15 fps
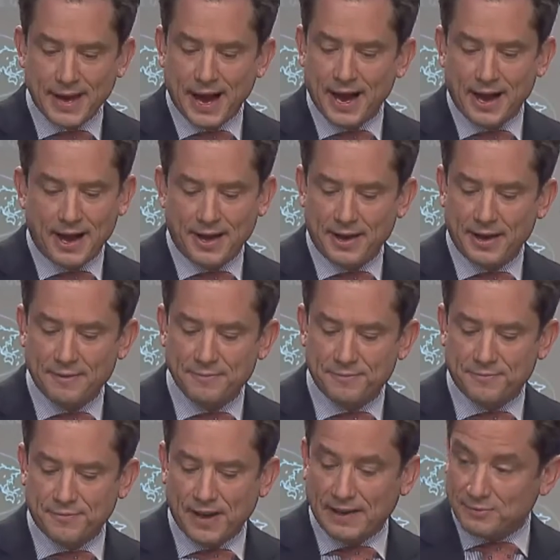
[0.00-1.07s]
Yeah,
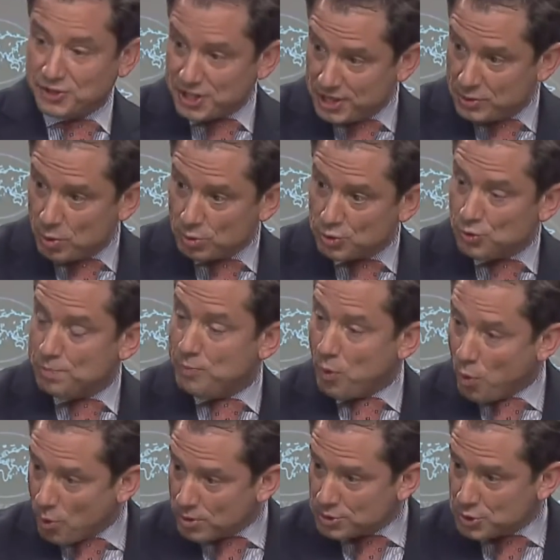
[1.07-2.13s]
I've seen those
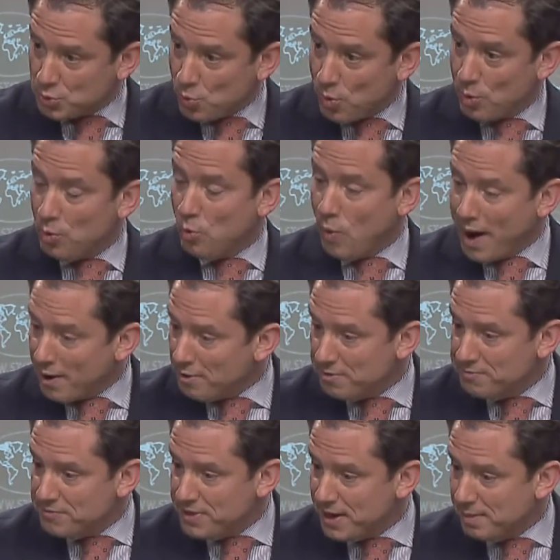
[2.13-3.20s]
reports. We're aware
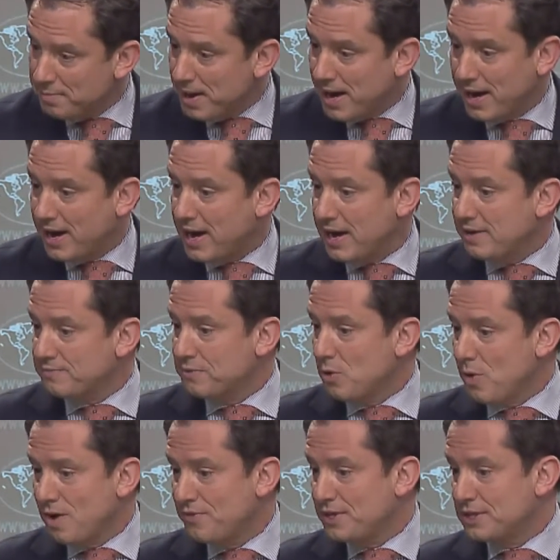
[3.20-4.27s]
of them. I have
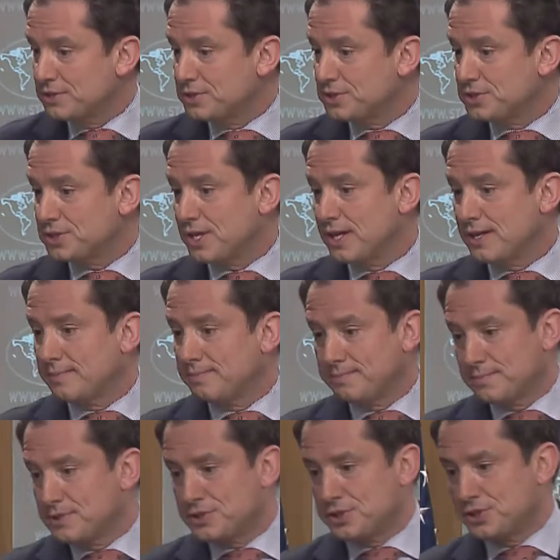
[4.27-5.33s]
no evidence
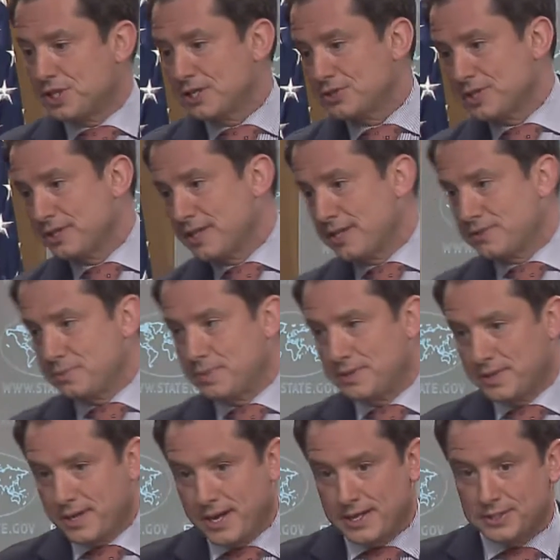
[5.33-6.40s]
suggesting that to be
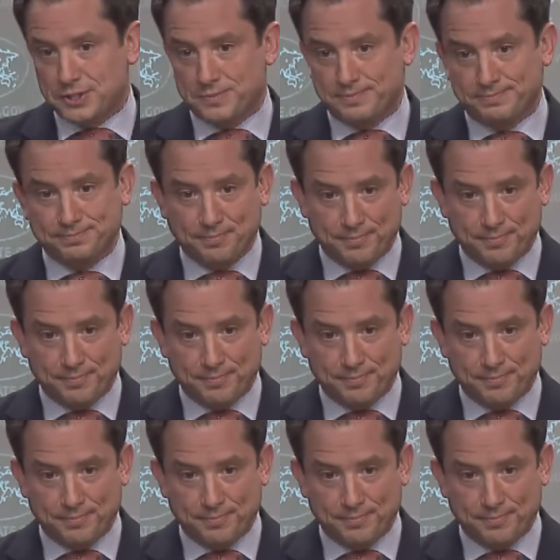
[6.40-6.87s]
the case.